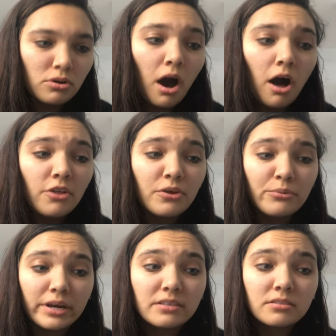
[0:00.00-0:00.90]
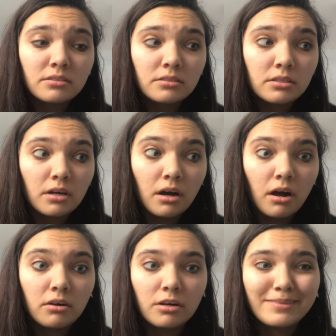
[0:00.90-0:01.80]
all the rest
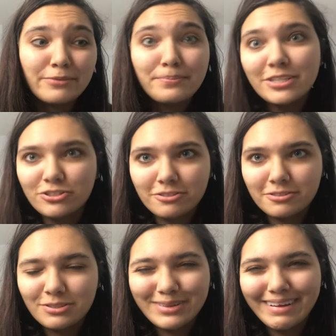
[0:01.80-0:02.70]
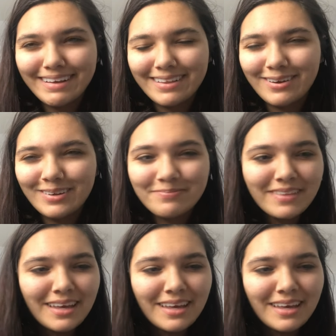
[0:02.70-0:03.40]
are gonna be pictures. So like I don't,